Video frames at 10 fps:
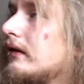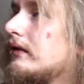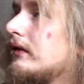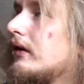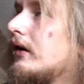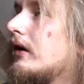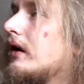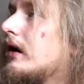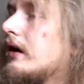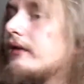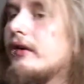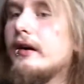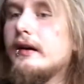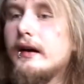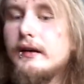So, uh,
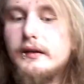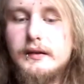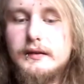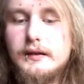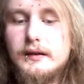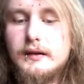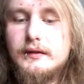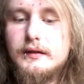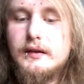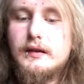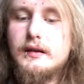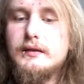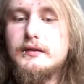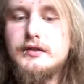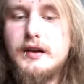right, okay, guys, that gives us a clue.
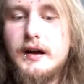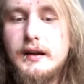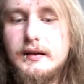J.